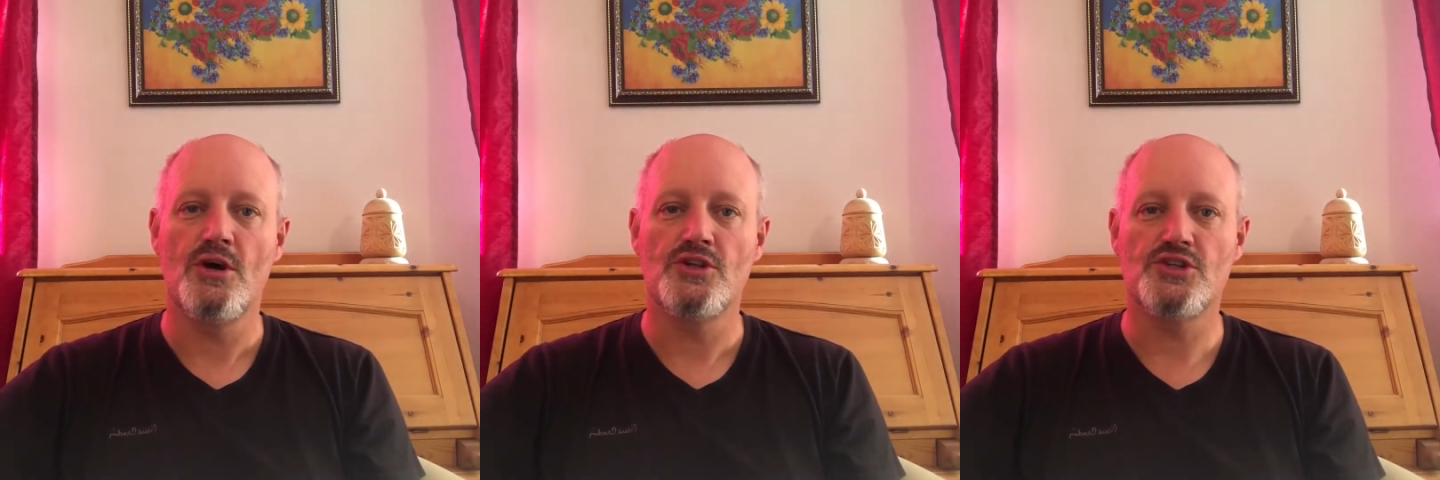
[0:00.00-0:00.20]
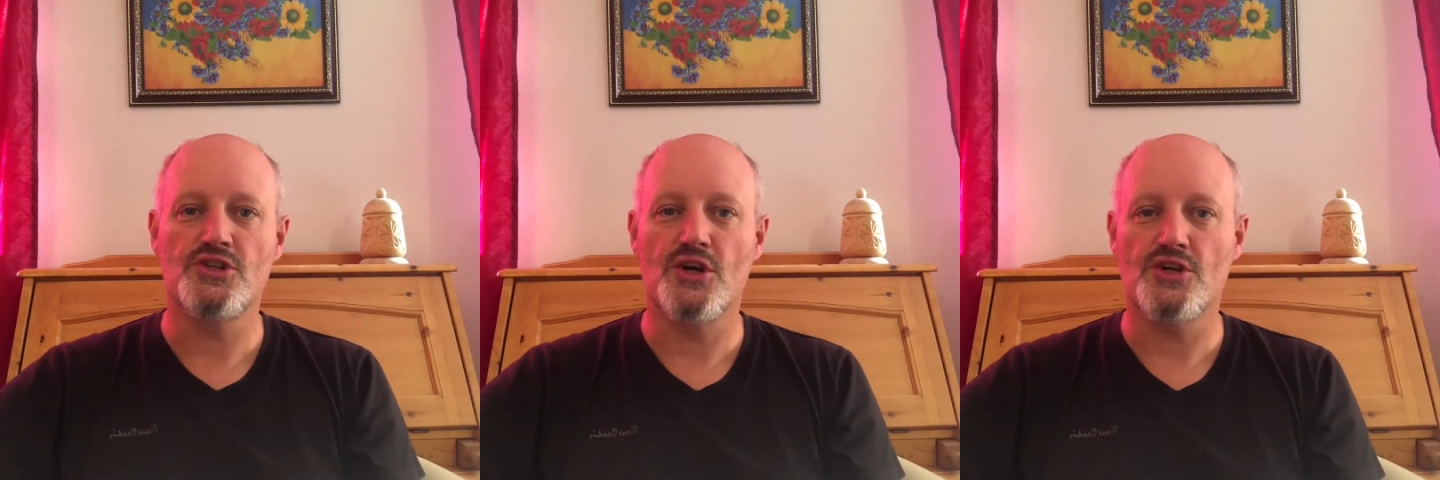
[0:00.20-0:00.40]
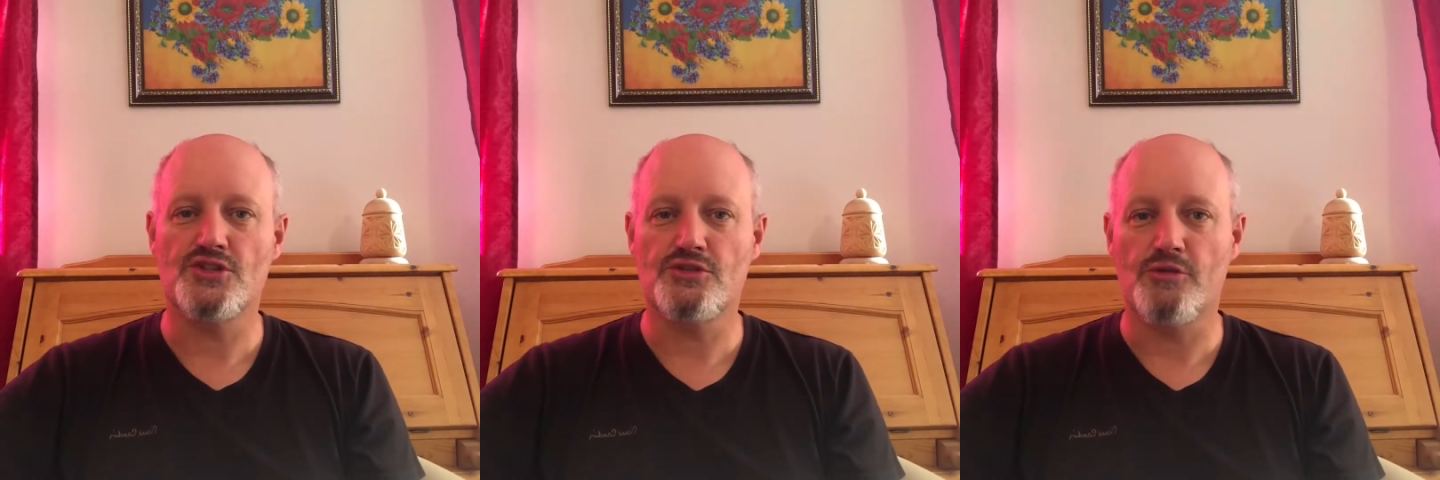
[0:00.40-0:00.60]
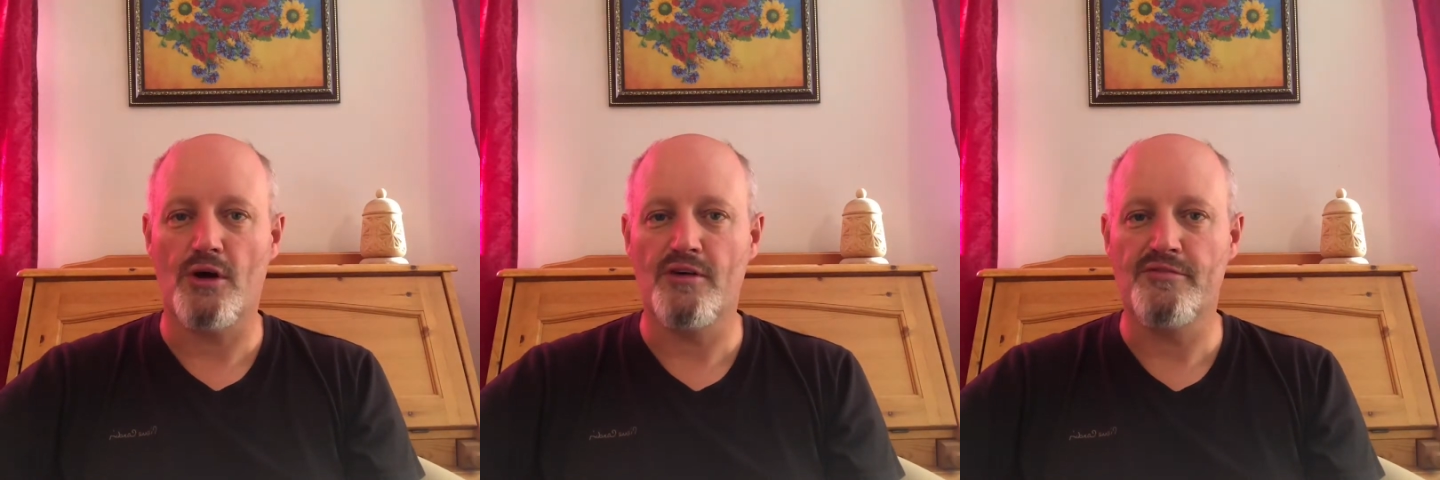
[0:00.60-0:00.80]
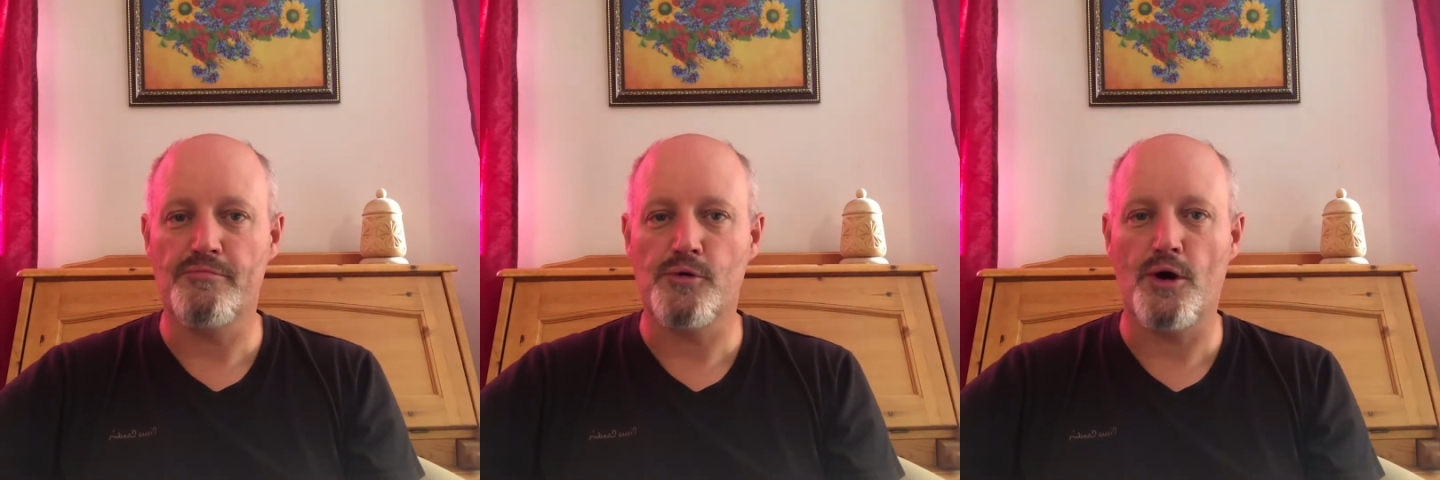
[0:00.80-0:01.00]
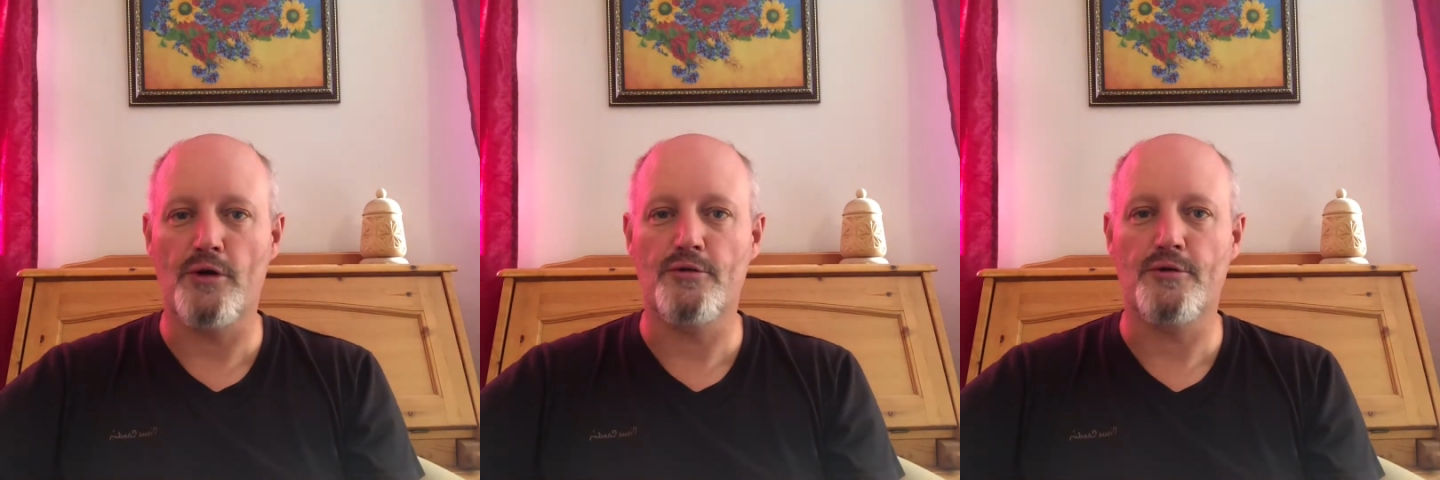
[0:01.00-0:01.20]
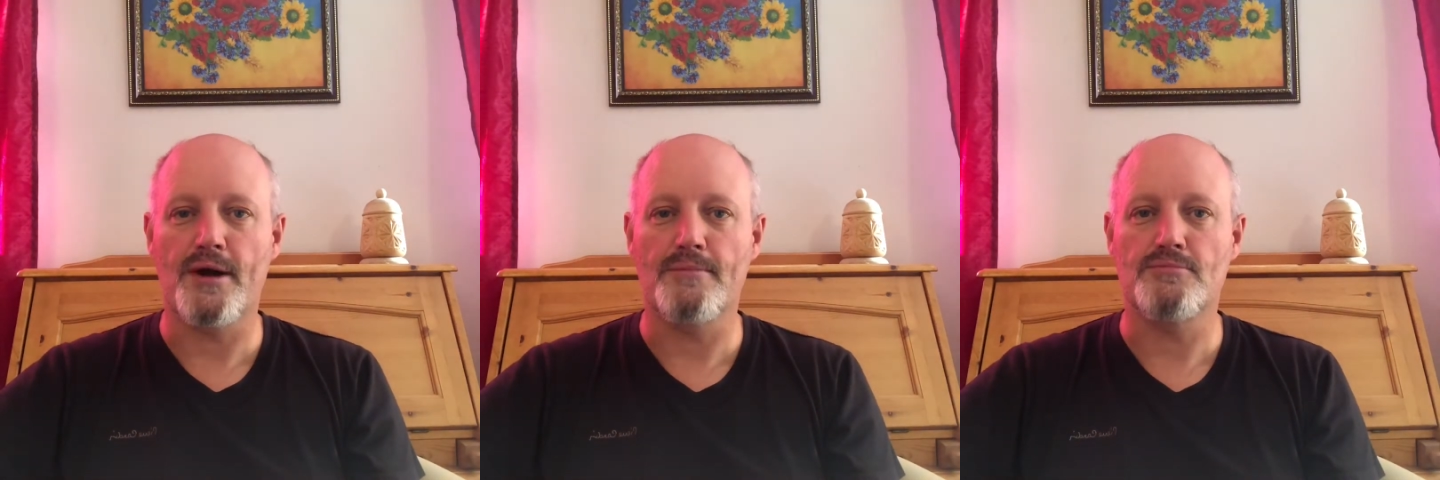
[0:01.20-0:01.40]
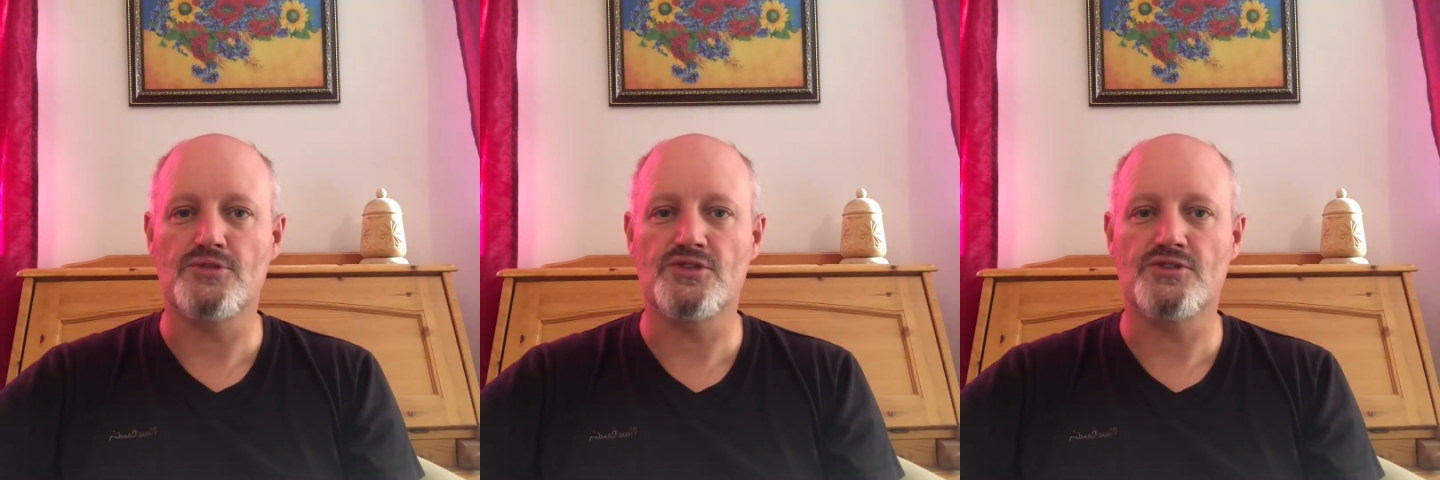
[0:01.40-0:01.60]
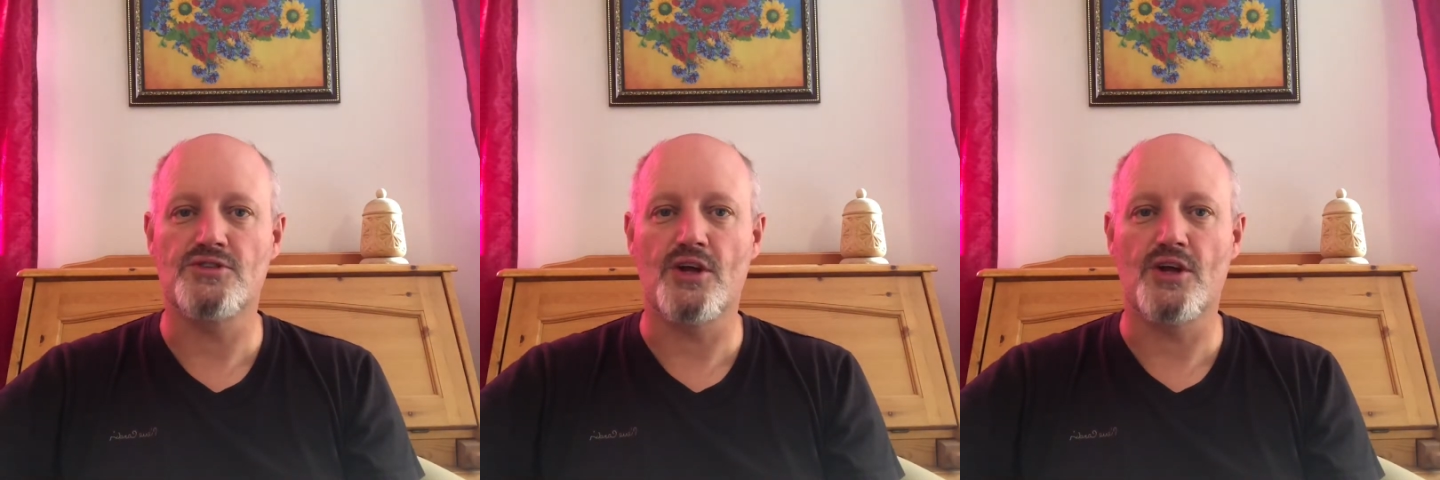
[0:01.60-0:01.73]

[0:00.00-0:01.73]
church growth programs,